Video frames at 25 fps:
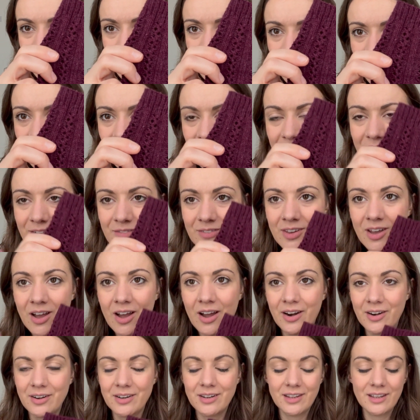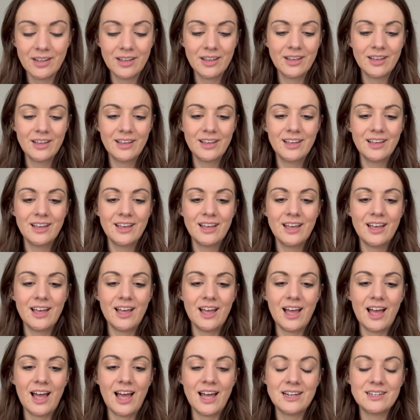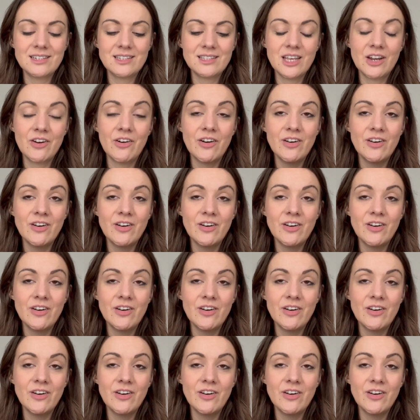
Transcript: colour of yarn. And there are